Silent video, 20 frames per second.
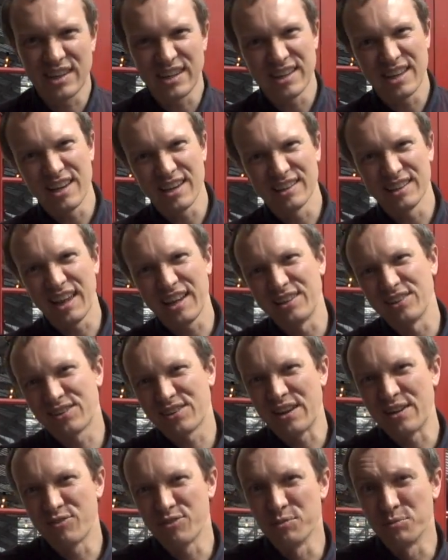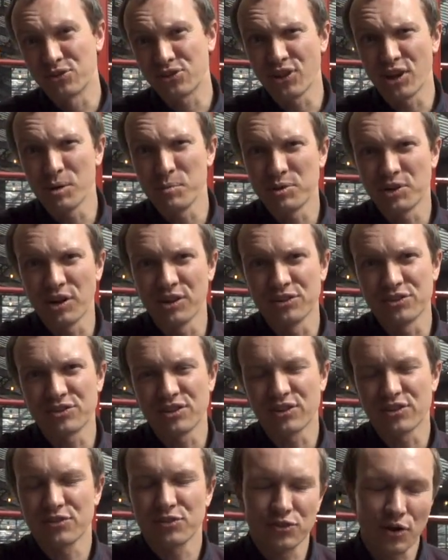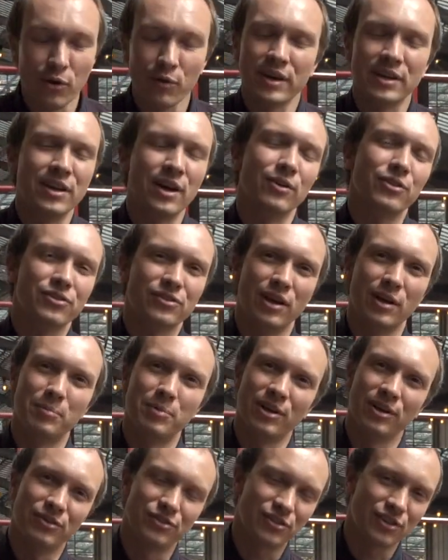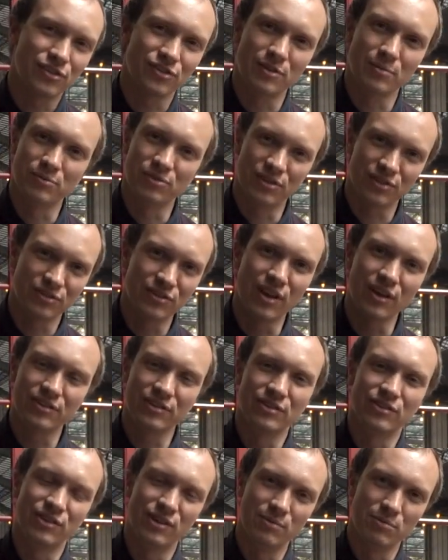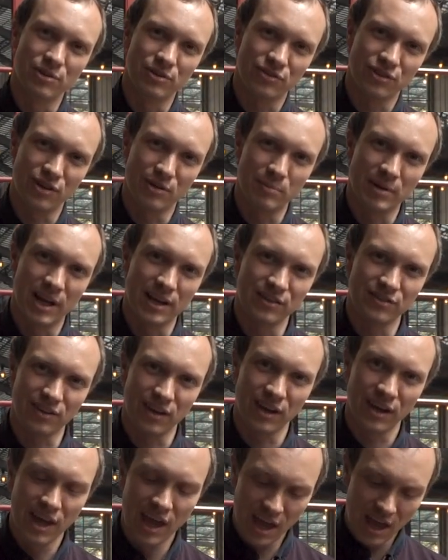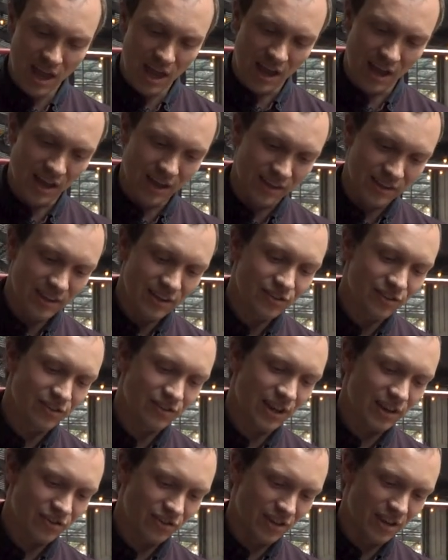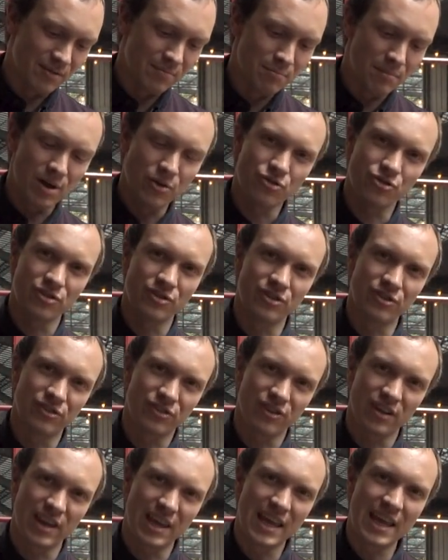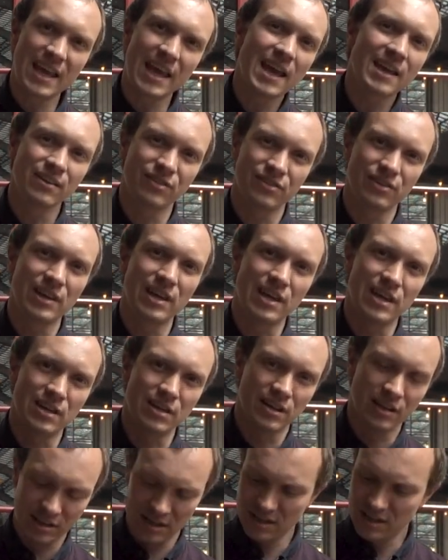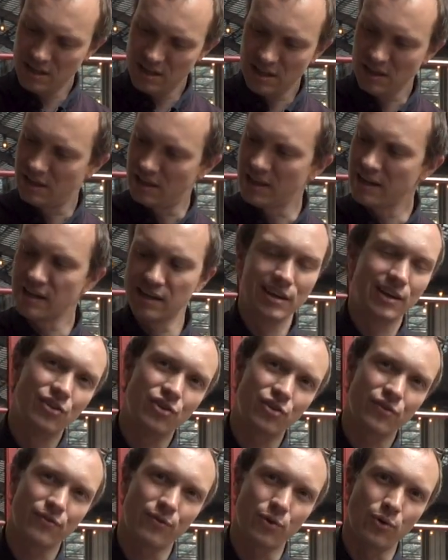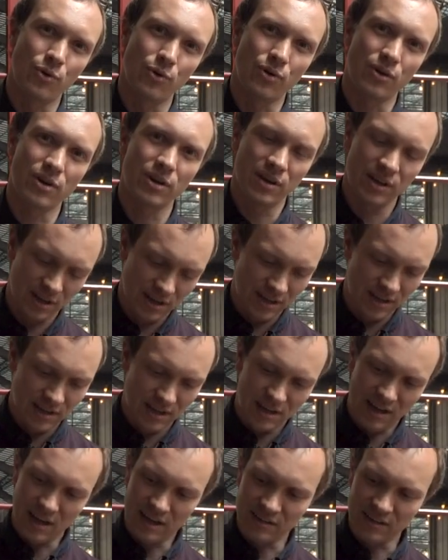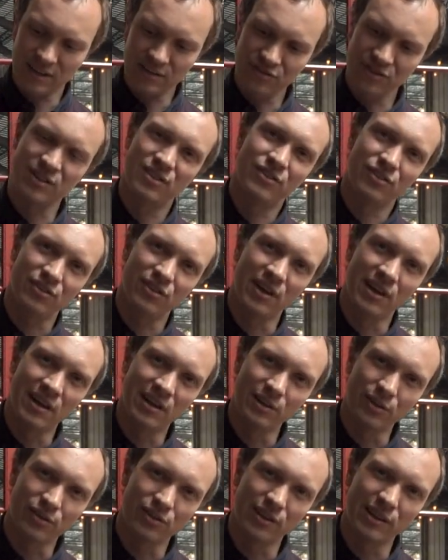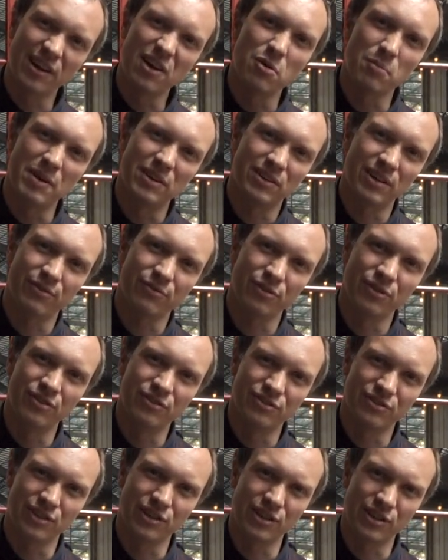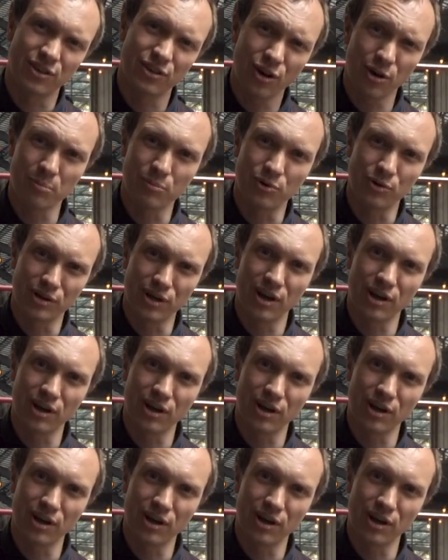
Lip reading: the latest thing from Cyberdyne Systems. Sorry, not Cyberdyne Systems, it's nothing to do with the Terminator. This is actually Motion's E18 linkage fork. And as you can see, it looks a little bit different to your common or